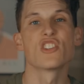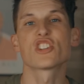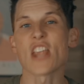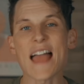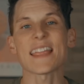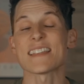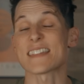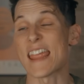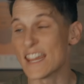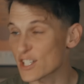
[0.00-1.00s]
Shaq has a
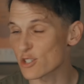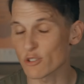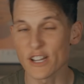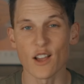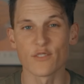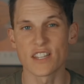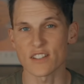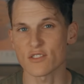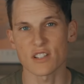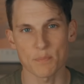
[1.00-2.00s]
history of
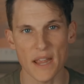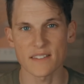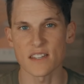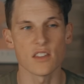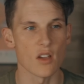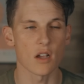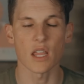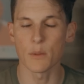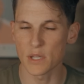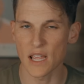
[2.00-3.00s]
disrespecting young
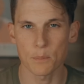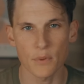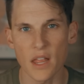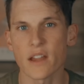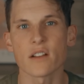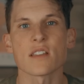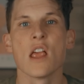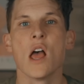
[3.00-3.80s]
NBA players,